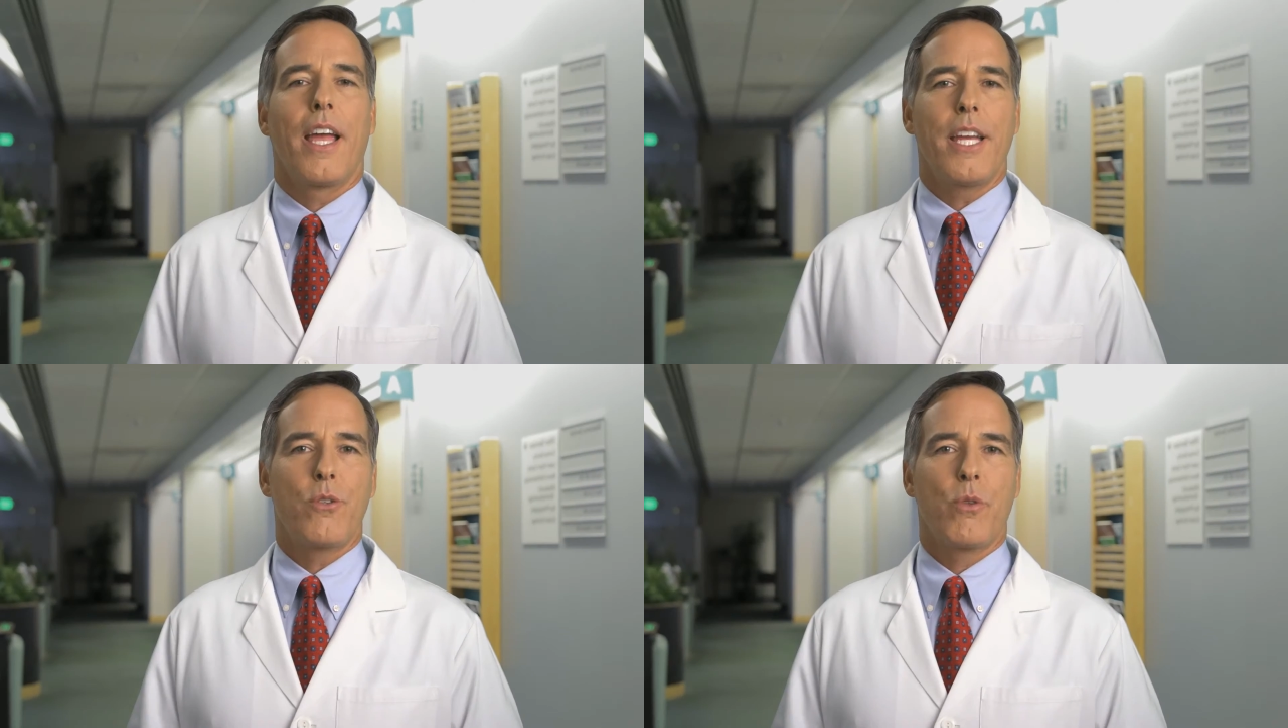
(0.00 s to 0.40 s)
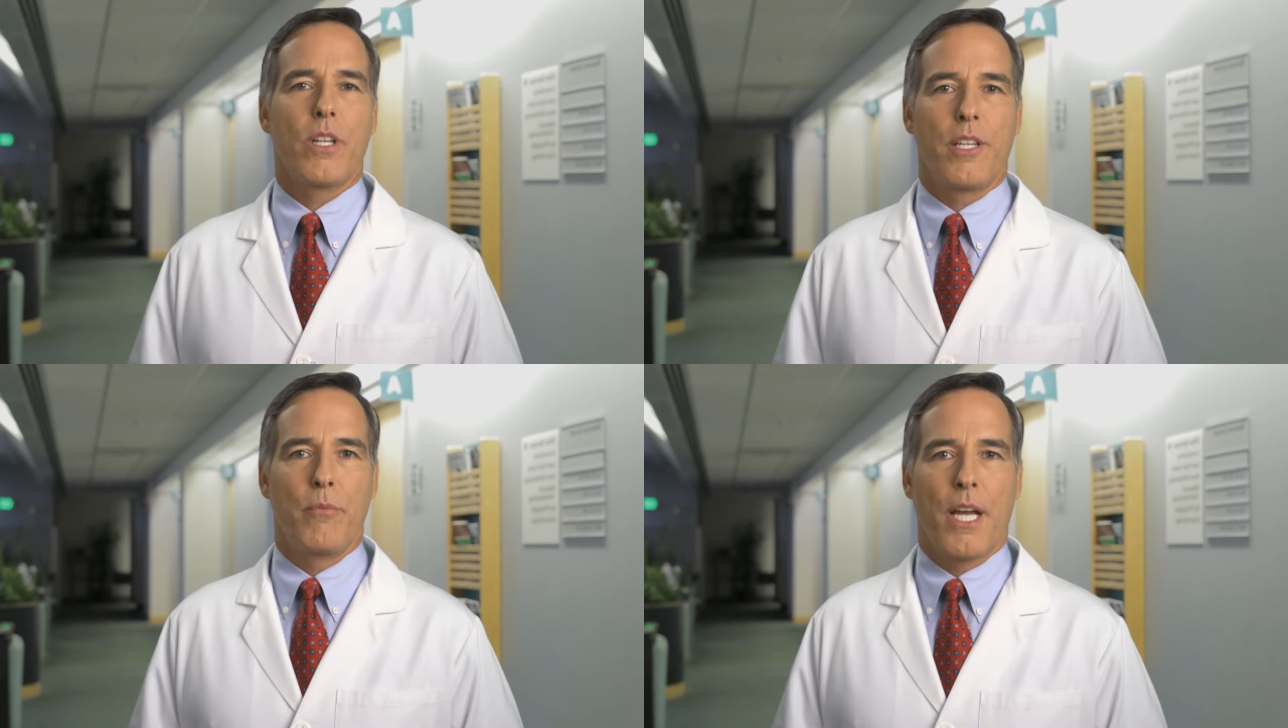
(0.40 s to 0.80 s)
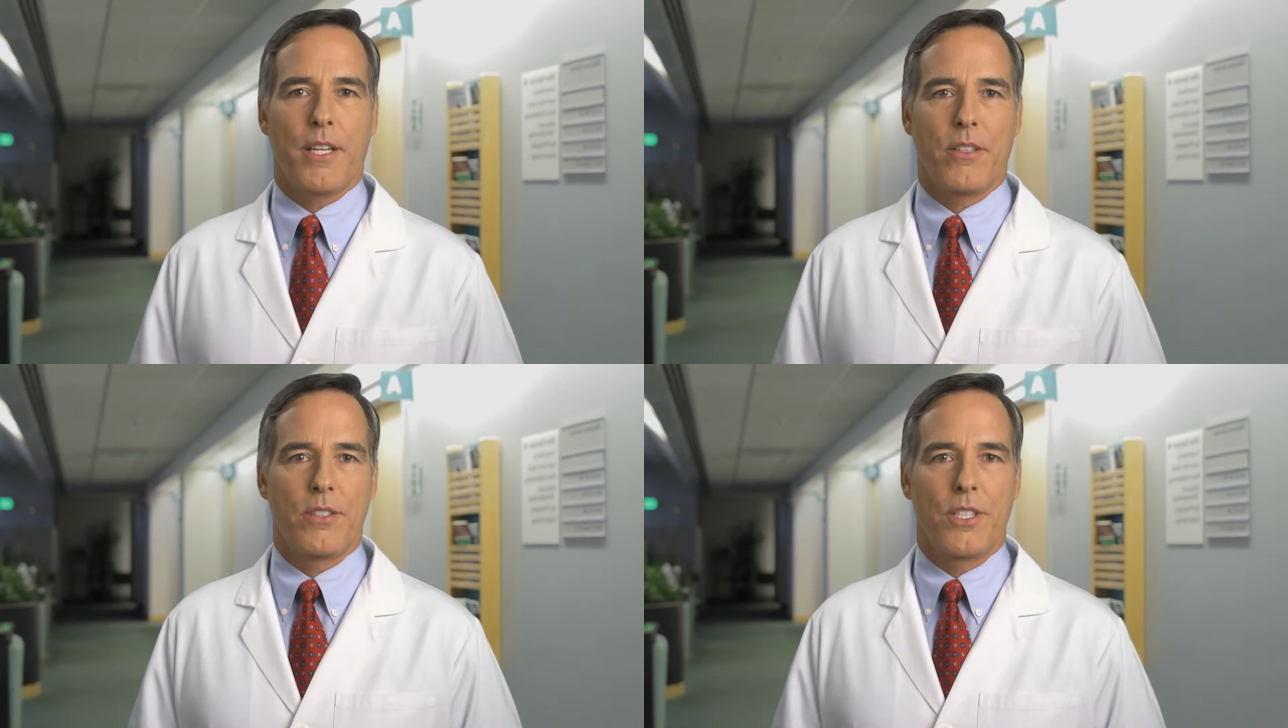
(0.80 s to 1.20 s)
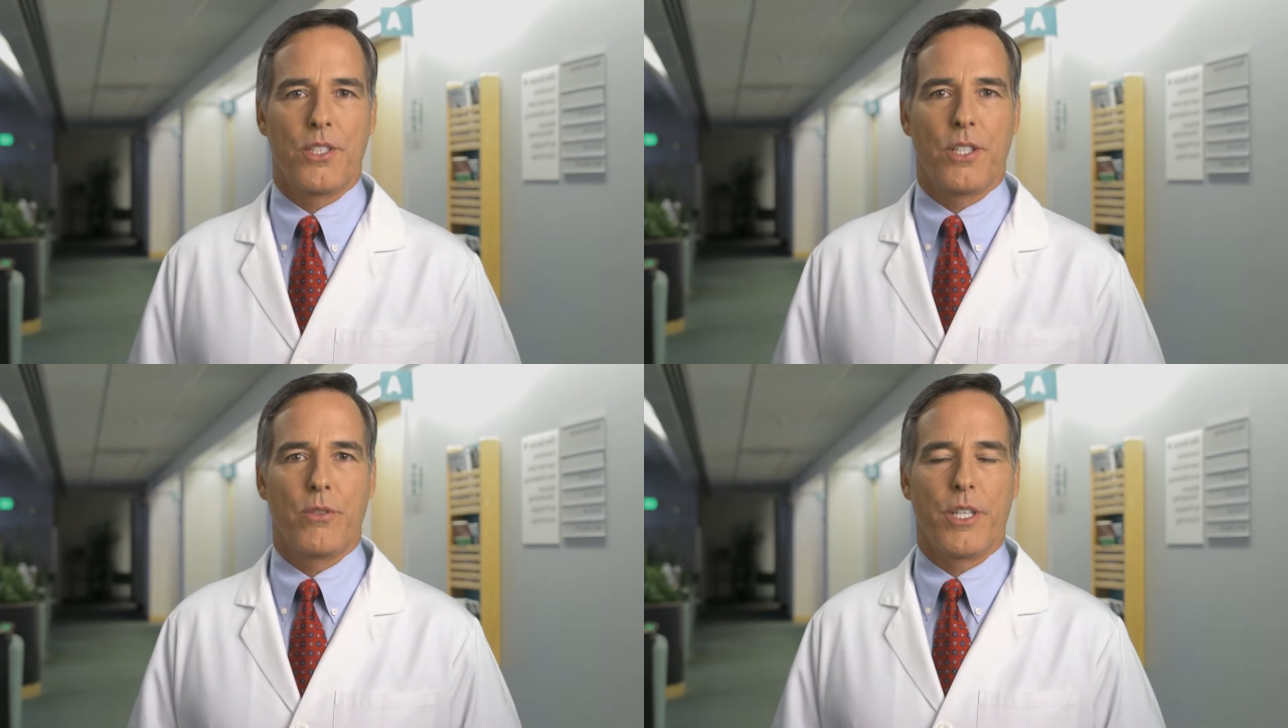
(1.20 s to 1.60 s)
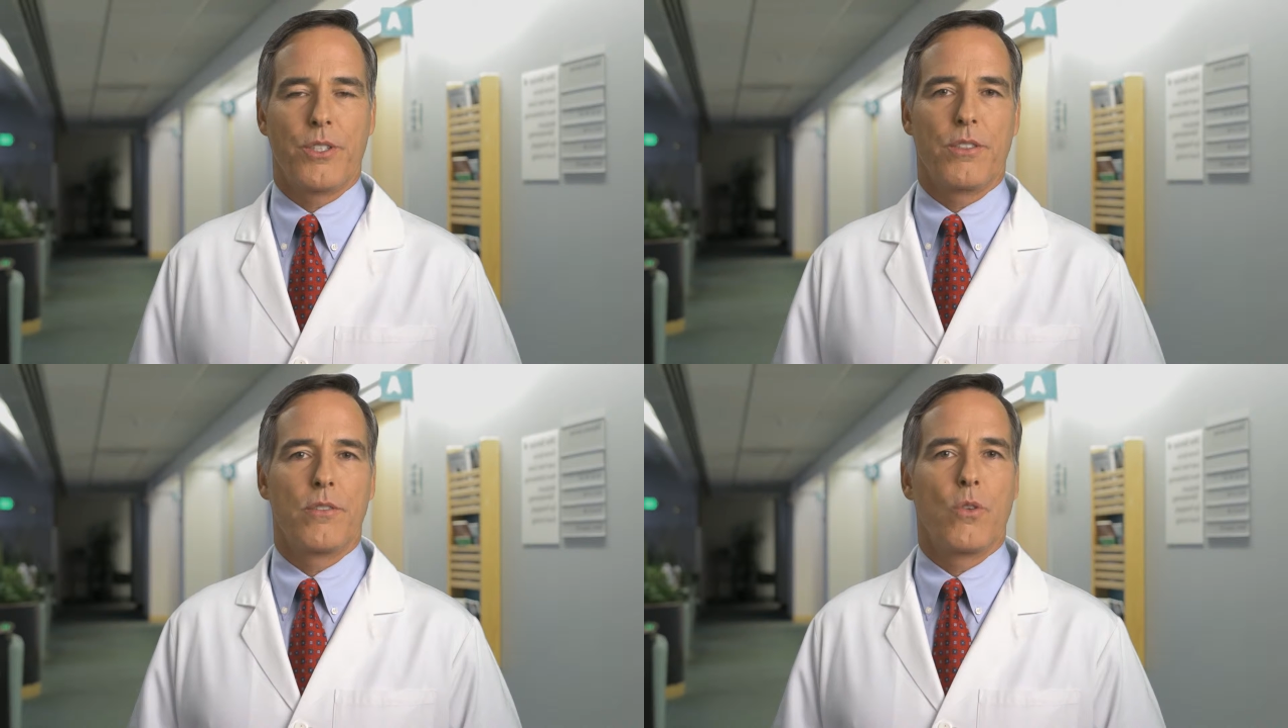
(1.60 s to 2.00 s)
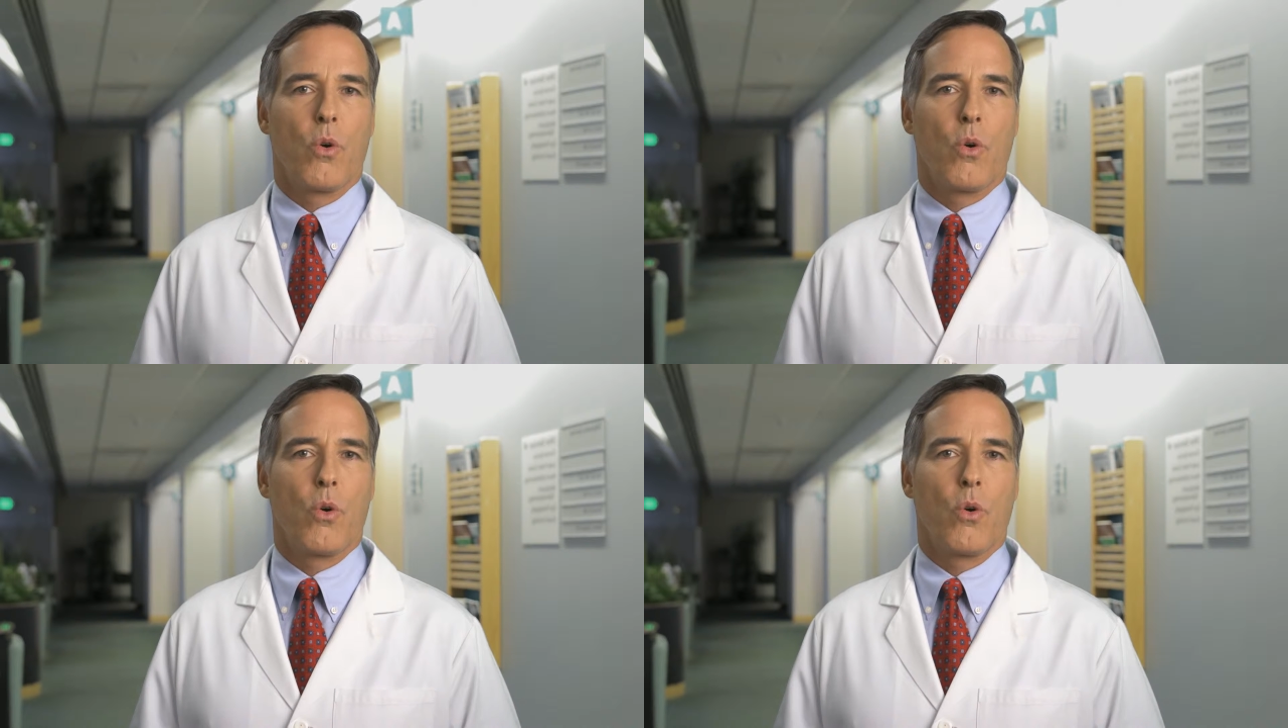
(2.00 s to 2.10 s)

Age-related macular degeneration,